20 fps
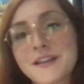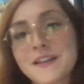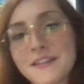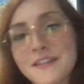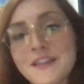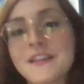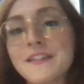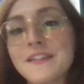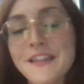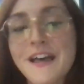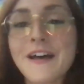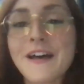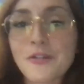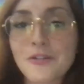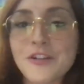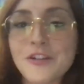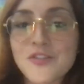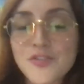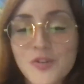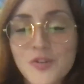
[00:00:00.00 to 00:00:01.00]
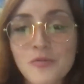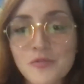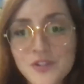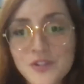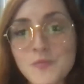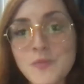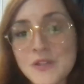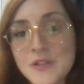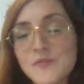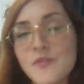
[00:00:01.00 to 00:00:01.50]
I think that on its own
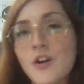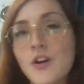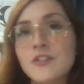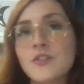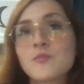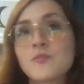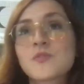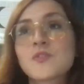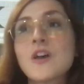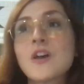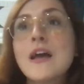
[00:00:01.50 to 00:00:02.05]
speaks volumes.